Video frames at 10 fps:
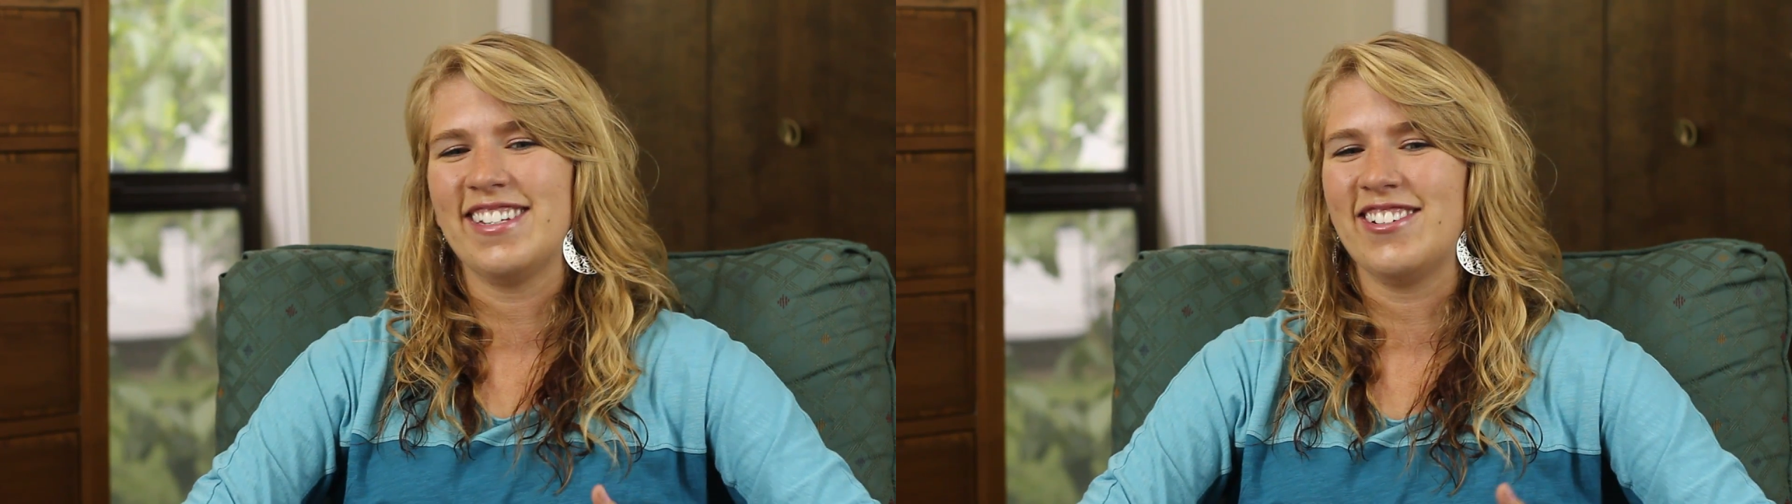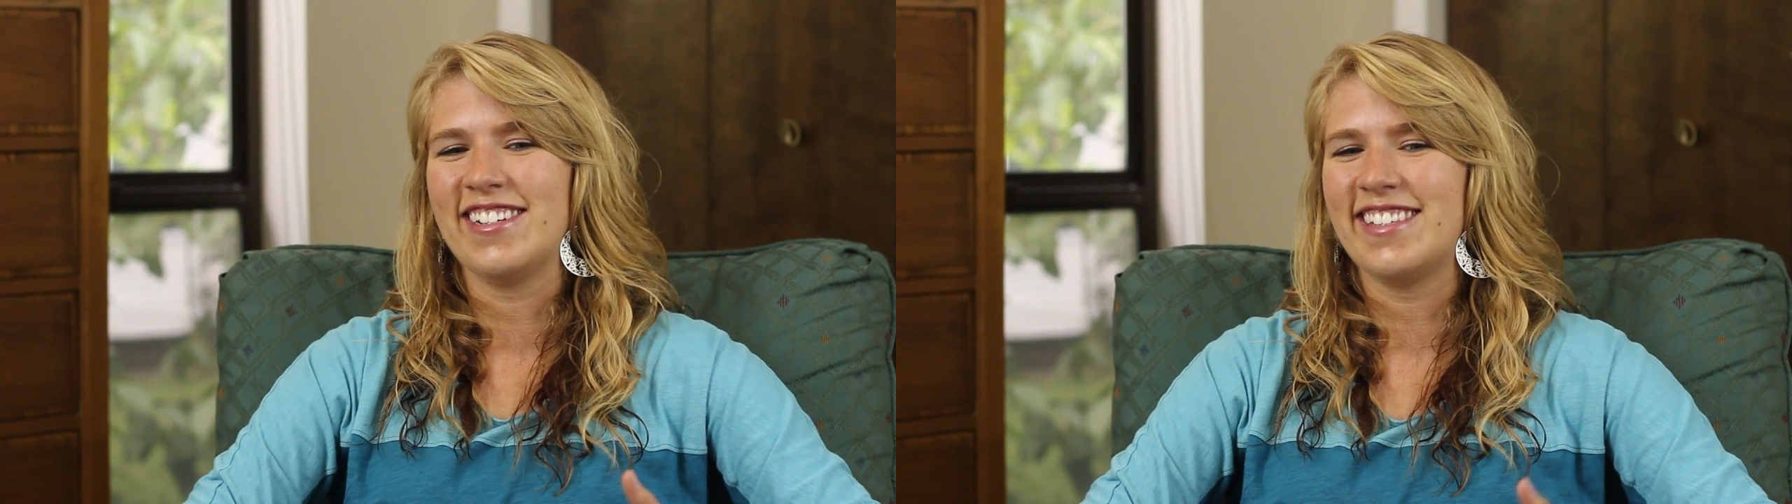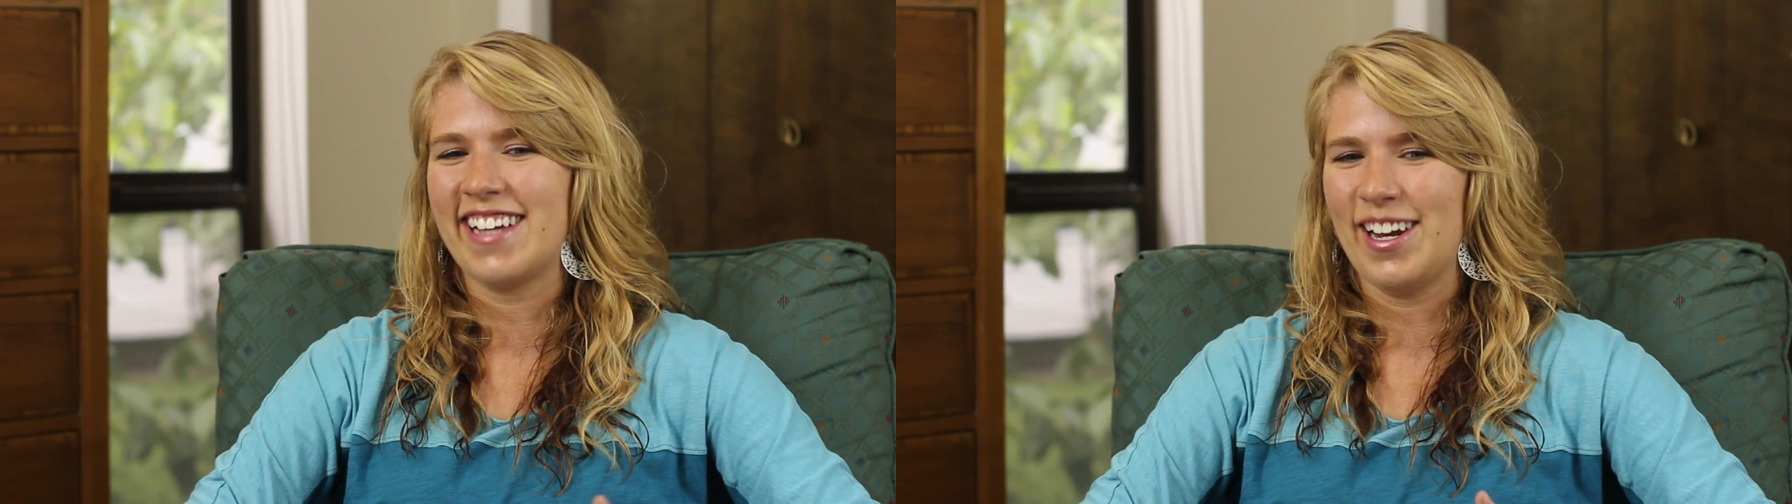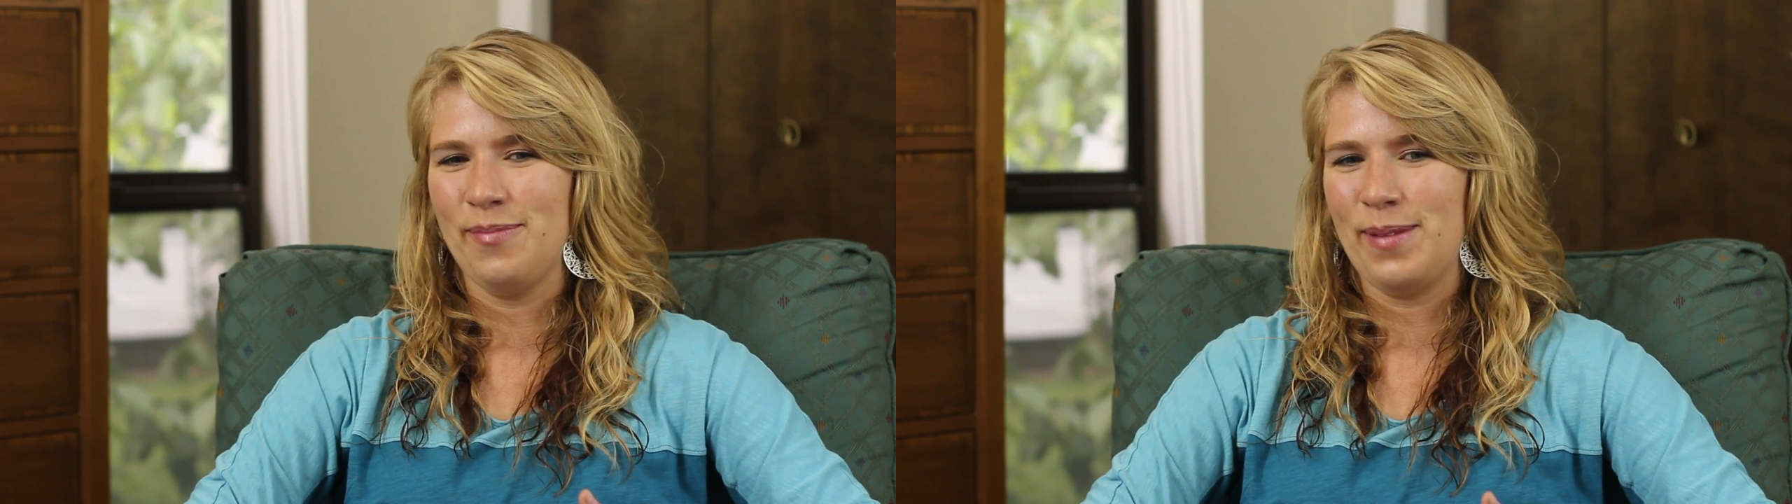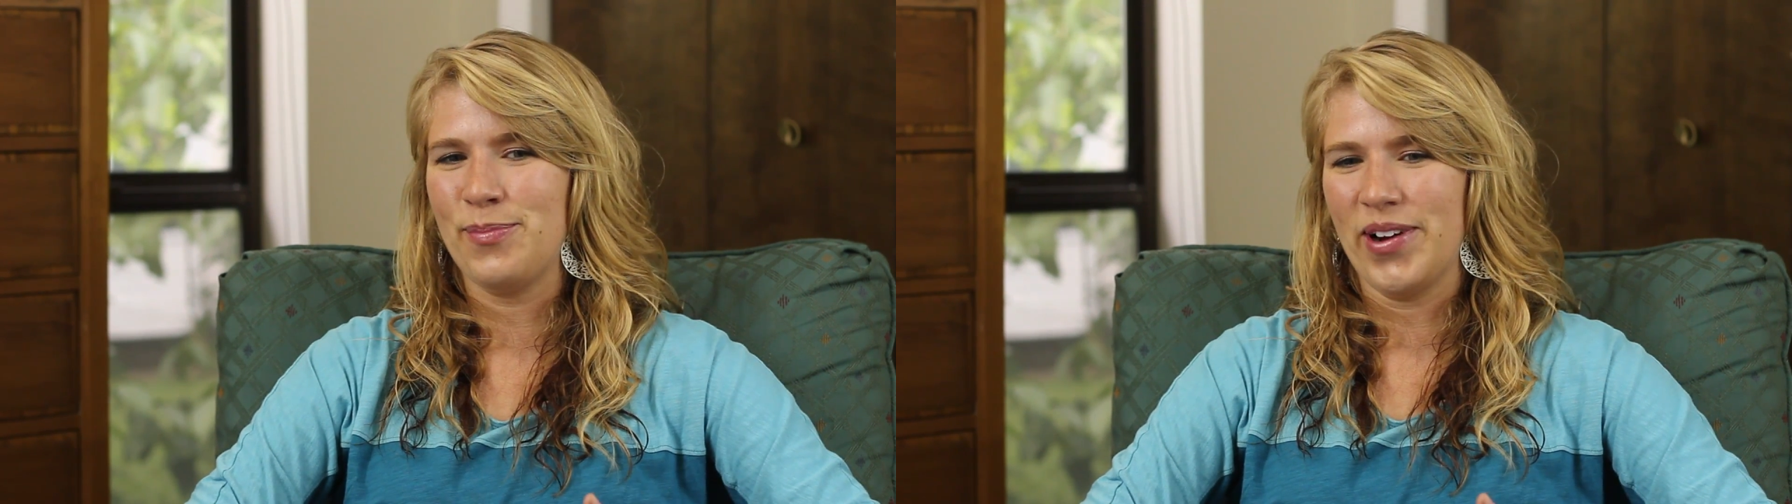the streets again
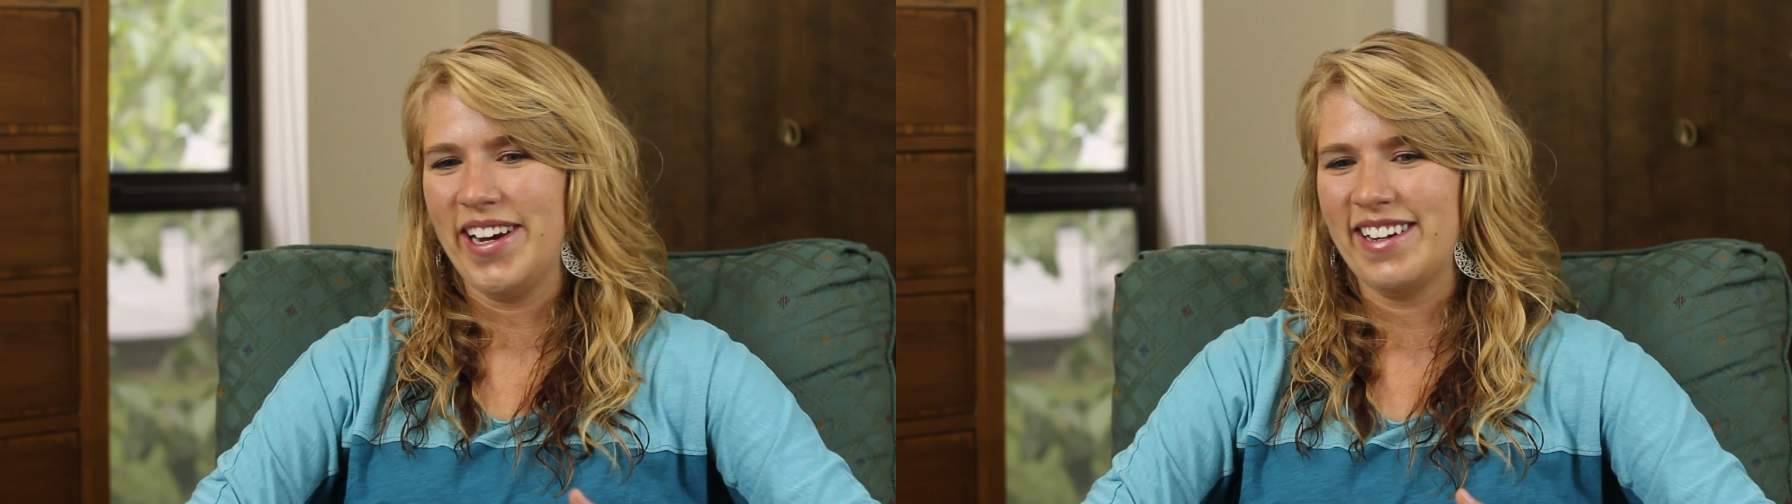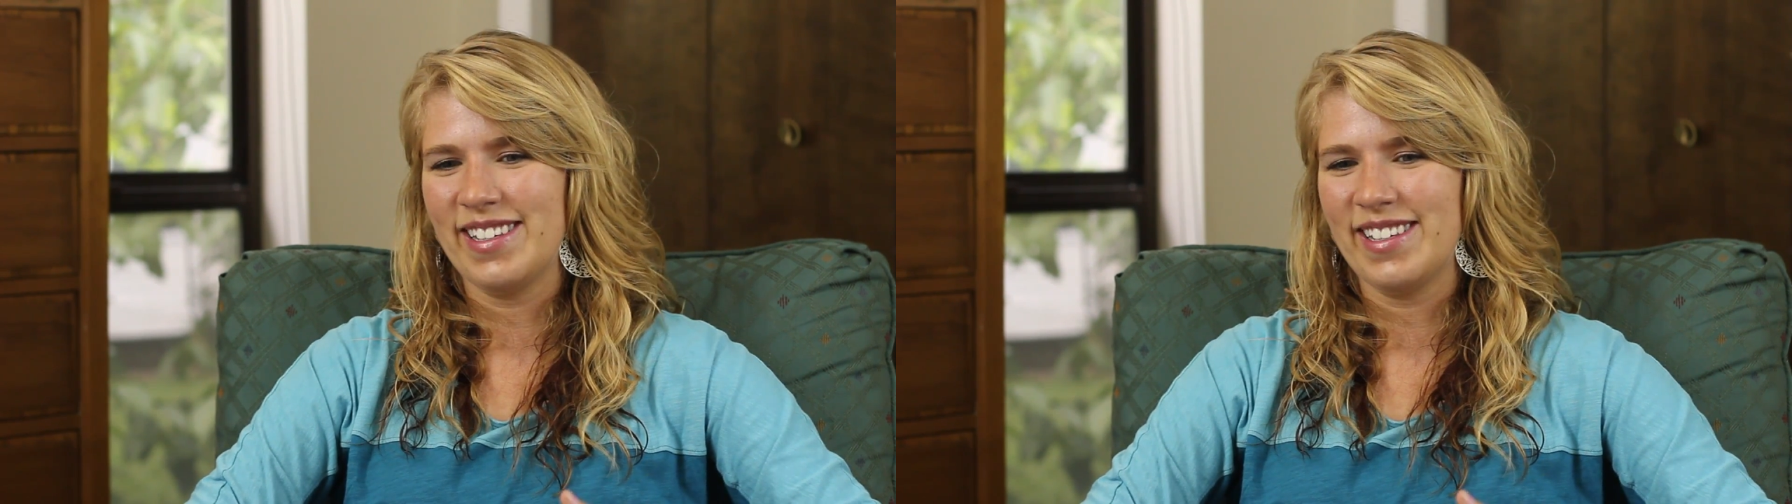in my brain.